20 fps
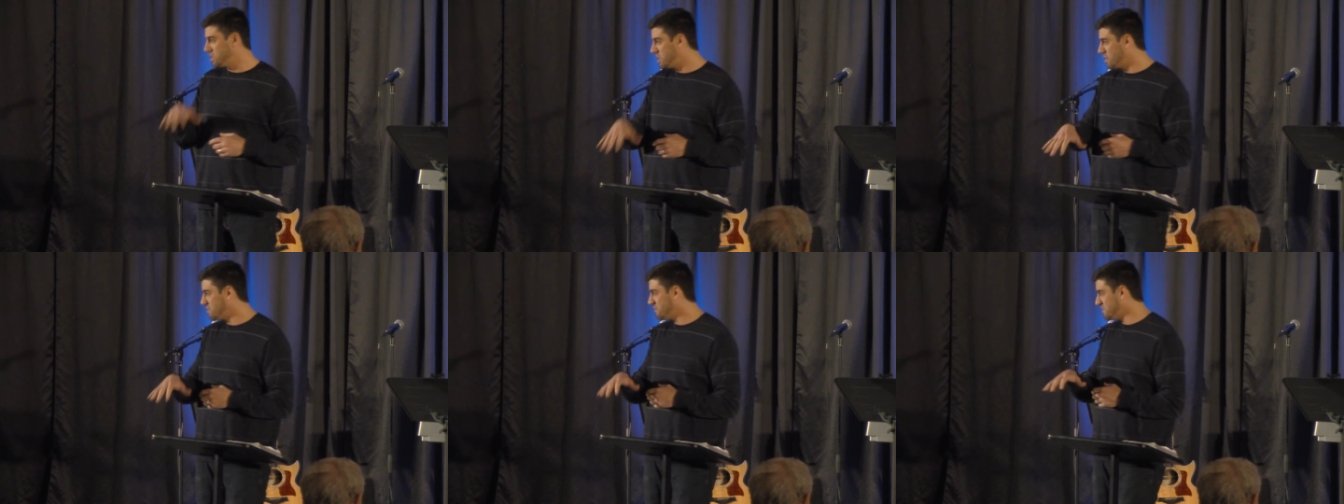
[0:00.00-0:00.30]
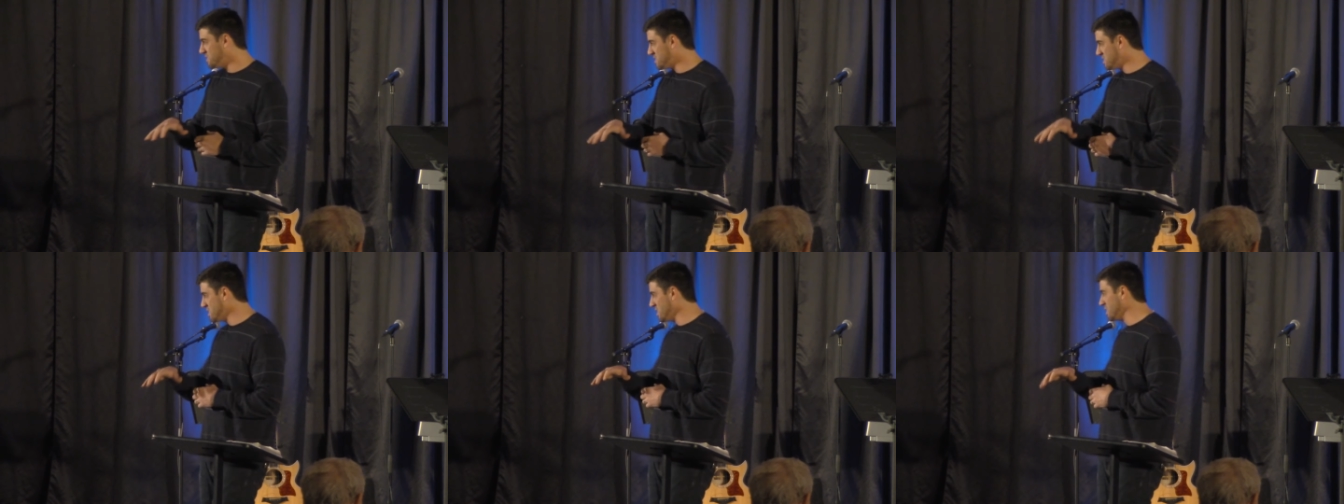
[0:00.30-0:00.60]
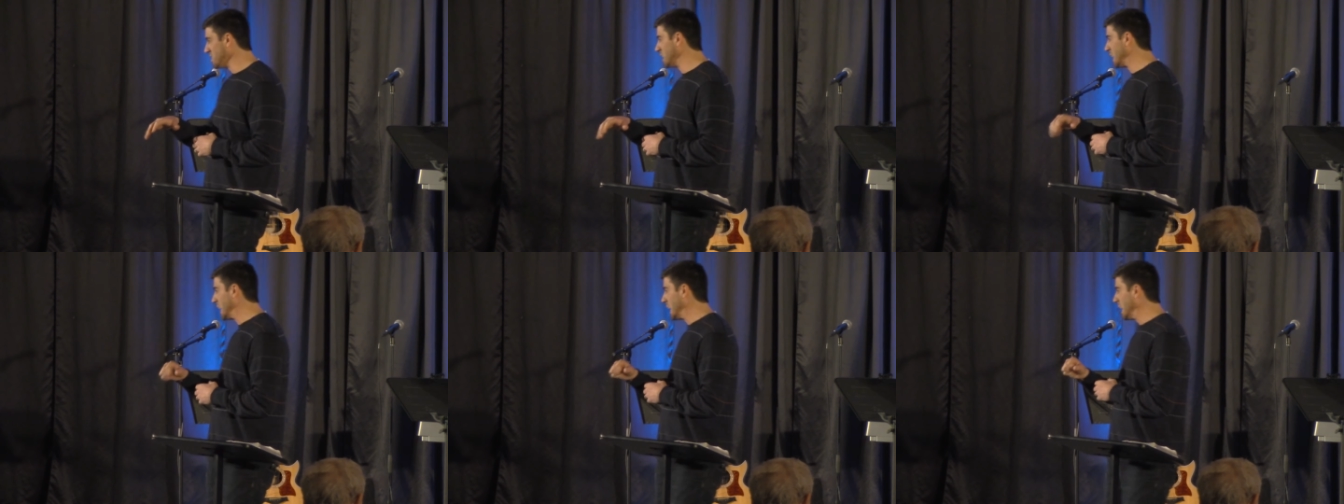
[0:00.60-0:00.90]
their
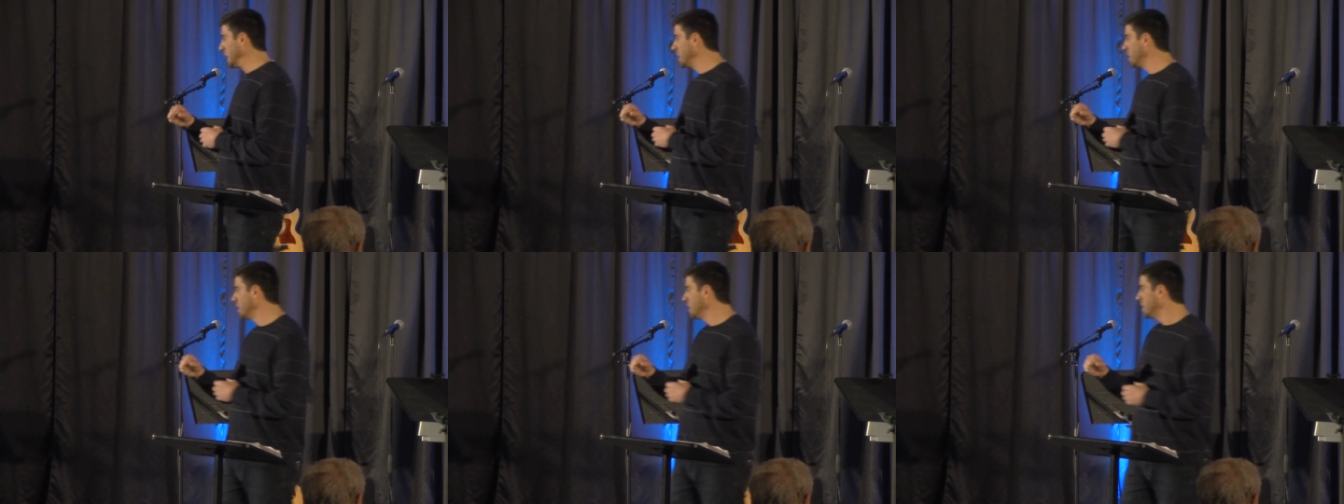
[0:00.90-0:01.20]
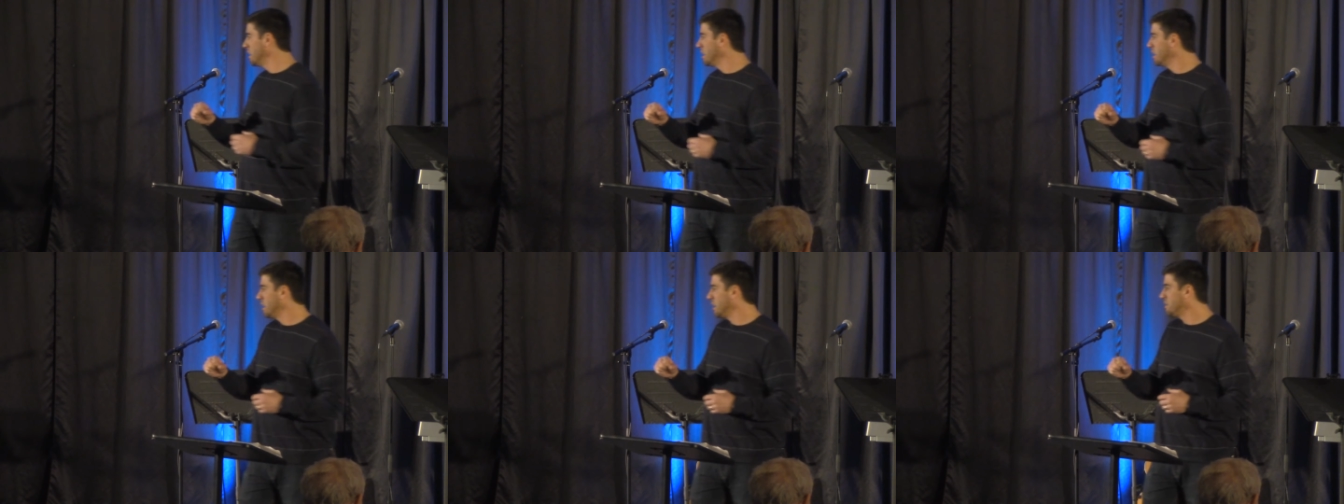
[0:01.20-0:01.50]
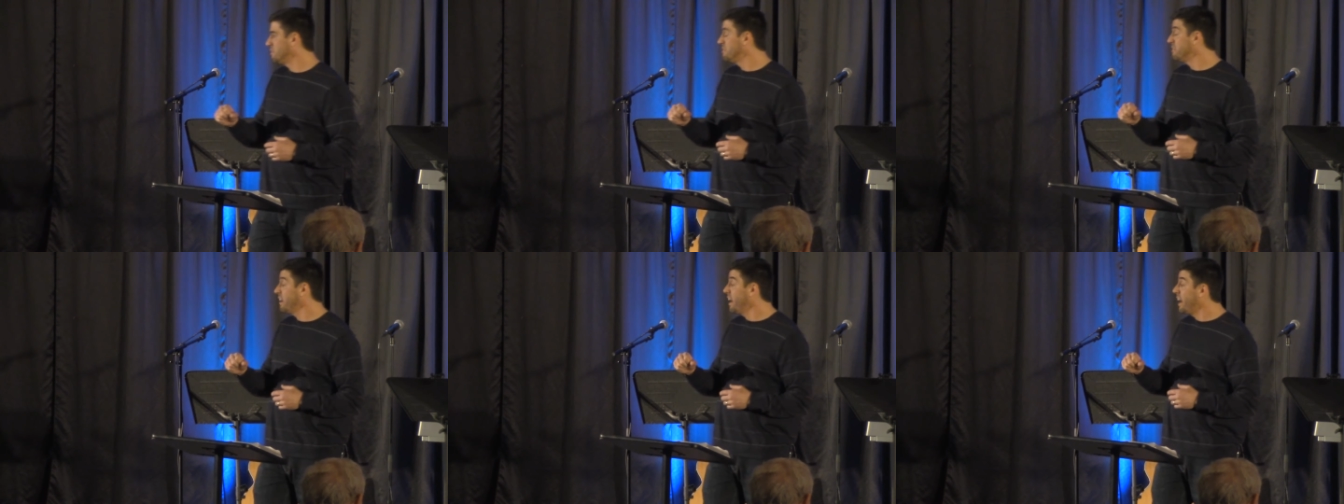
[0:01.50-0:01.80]
facility. In
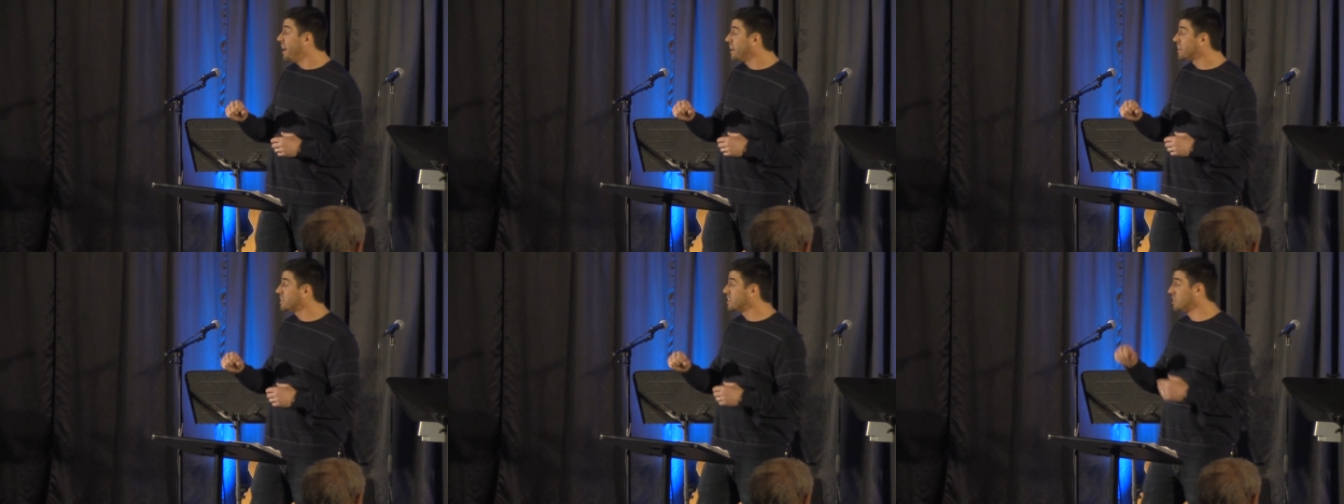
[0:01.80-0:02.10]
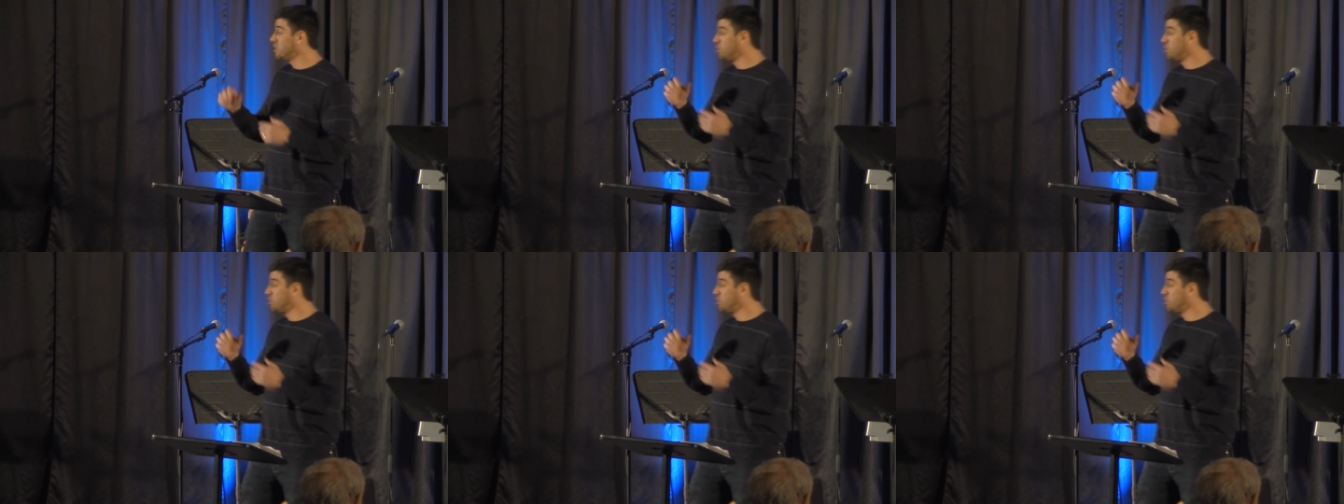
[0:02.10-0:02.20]
fact,